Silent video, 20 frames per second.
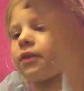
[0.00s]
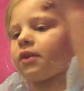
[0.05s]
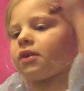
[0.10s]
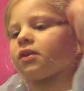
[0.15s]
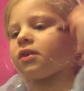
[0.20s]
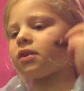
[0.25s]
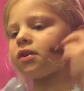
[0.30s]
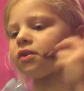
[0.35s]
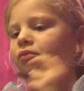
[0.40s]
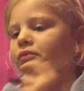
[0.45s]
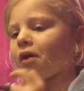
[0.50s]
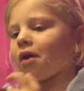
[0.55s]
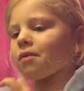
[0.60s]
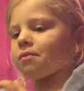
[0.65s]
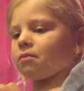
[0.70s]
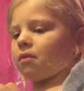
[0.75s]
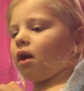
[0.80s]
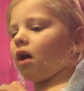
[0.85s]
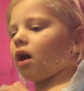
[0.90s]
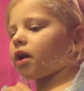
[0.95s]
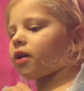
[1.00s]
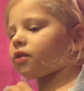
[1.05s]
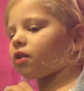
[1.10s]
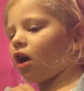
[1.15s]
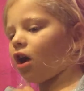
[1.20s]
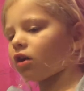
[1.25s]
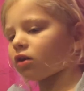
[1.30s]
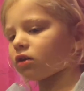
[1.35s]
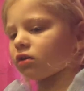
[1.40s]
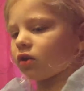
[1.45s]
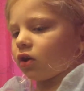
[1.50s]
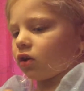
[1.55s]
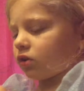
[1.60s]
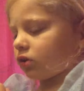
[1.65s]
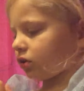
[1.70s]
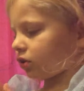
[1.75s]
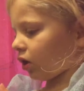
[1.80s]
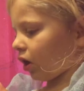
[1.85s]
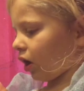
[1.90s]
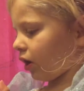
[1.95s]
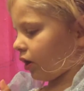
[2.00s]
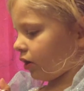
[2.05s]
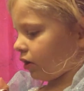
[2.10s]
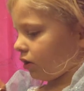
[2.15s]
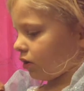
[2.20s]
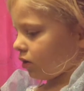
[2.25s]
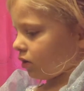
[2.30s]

This is what my dog looks like.